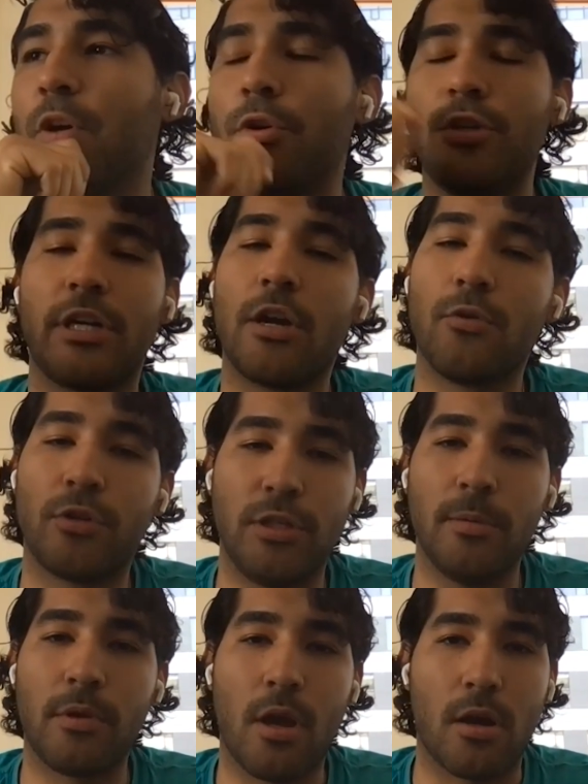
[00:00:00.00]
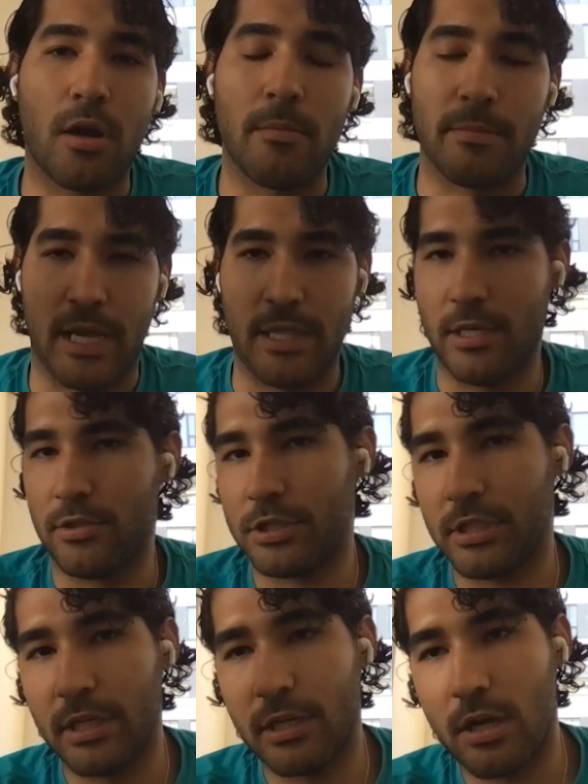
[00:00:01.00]
or you can go to Cubo.com and then
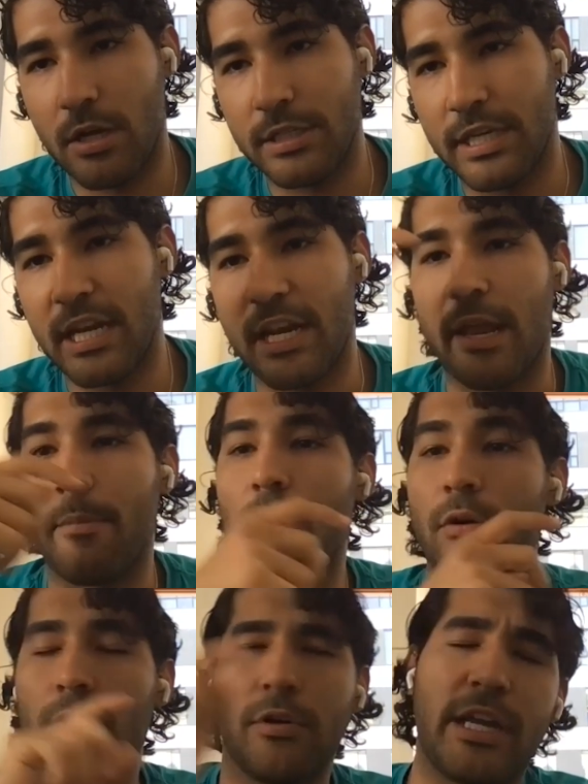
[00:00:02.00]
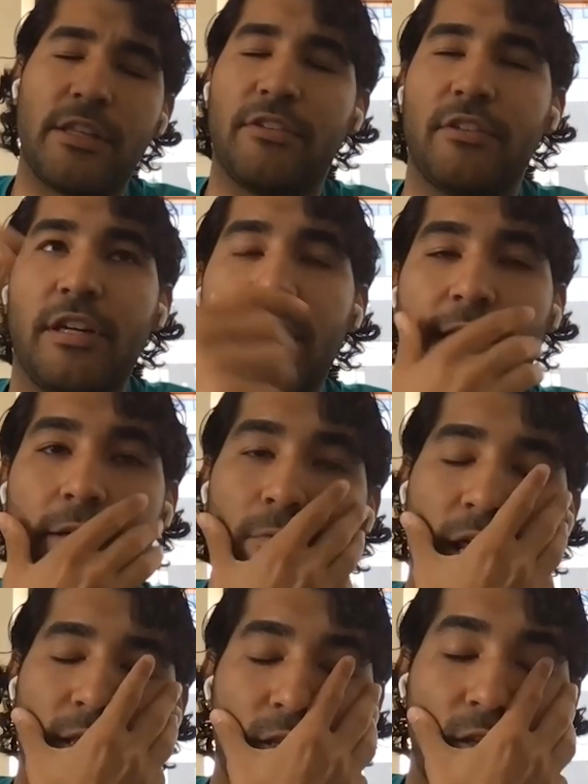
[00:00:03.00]
just click on get a demo or get cool. started
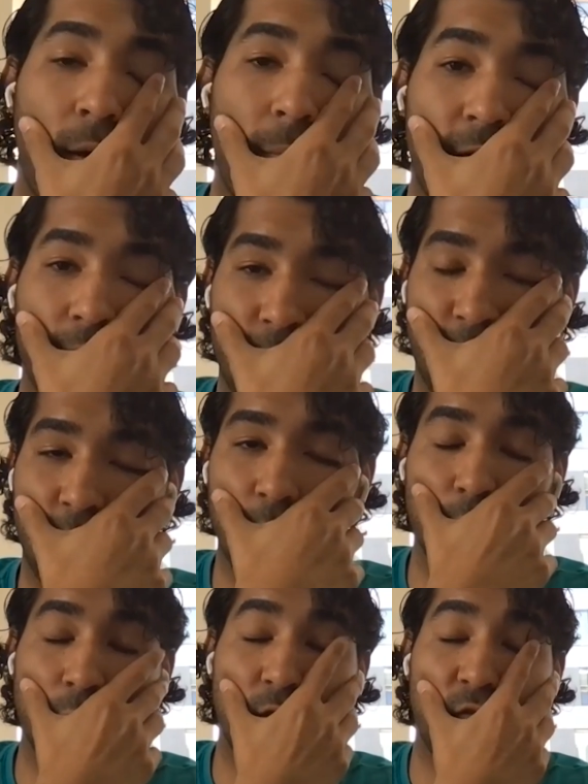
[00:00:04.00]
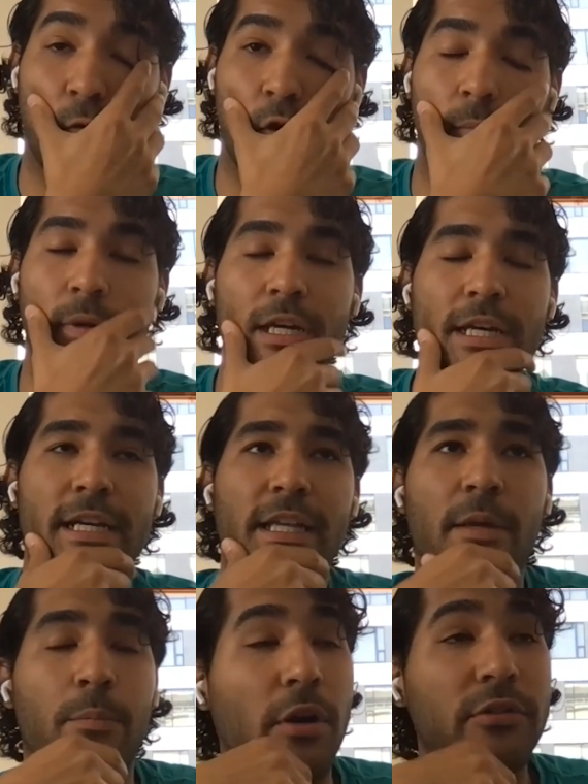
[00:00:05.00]
right at the top, and it'll take you to a form.
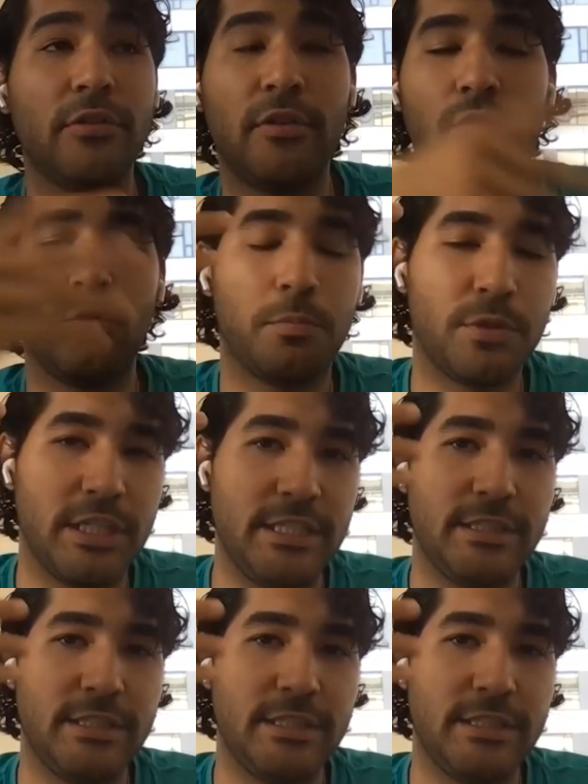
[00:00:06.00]
The process is super